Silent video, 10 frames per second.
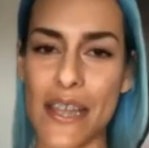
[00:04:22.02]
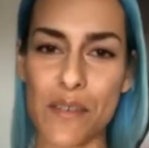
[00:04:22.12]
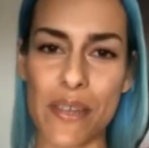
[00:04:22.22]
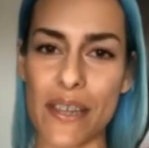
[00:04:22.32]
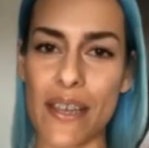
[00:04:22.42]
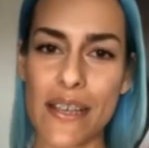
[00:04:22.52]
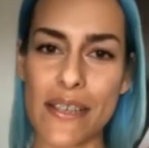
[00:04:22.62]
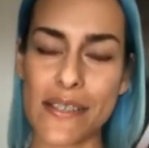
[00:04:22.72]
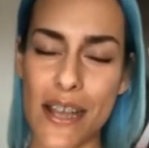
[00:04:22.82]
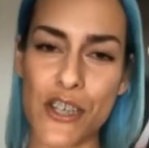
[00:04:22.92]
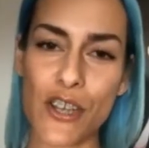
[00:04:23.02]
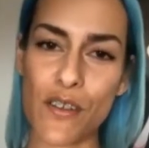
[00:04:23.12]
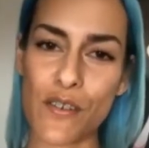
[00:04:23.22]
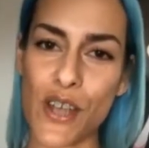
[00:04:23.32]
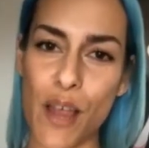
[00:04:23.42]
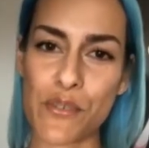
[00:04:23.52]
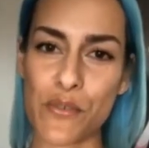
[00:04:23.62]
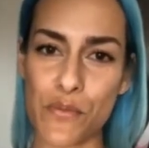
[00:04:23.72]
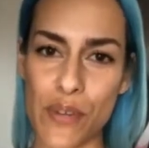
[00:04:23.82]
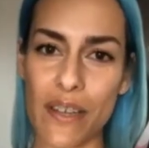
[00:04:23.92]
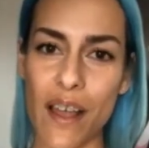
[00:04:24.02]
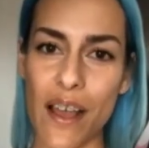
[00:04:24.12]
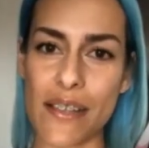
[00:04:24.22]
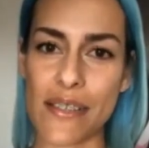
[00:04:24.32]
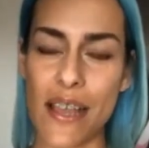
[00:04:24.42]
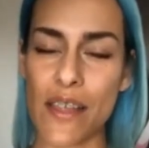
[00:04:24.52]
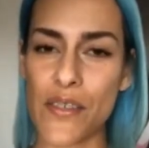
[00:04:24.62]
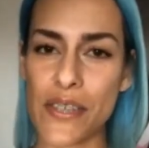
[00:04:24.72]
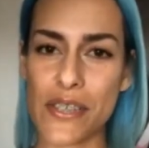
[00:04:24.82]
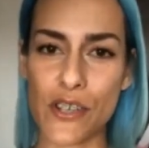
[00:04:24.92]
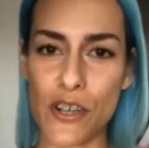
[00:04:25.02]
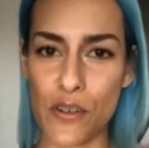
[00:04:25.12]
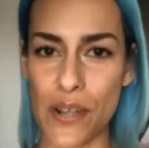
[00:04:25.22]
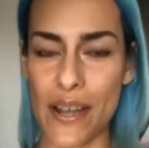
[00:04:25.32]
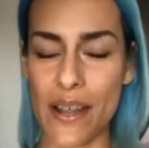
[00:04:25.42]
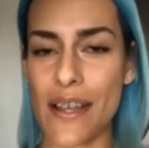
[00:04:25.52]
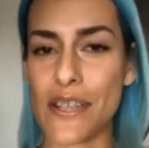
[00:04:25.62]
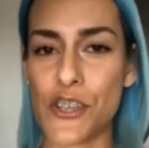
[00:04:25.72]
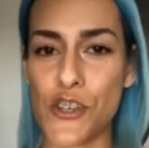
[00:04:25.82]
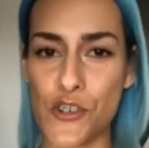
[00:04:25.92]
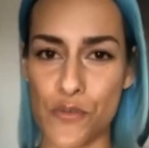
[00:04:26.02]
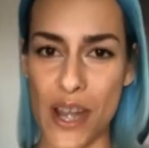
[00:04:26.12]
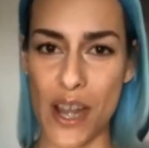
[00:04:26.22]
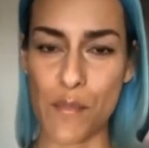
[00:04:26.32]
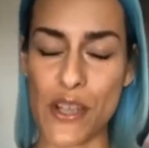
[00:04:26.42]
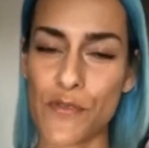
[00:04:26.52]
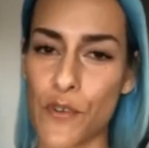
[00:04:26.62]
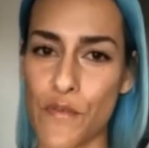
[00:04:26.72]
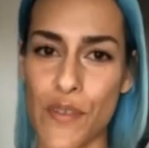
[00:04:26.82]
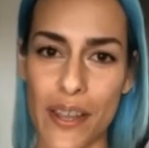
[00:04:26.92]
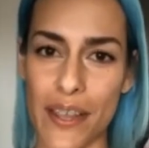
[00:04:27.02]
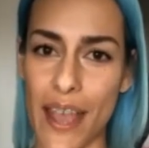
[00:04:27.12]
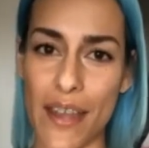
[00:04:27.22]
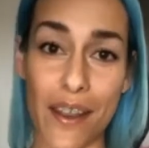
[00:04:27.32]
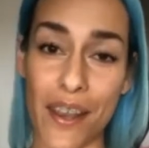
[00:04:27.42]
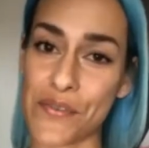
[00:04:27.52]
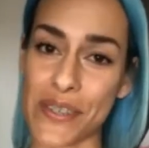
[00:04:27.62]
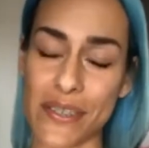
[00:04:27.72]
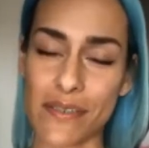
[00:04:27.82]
me such a long time to realize this is a career, it's a dream, it's fulfilling, and I love it."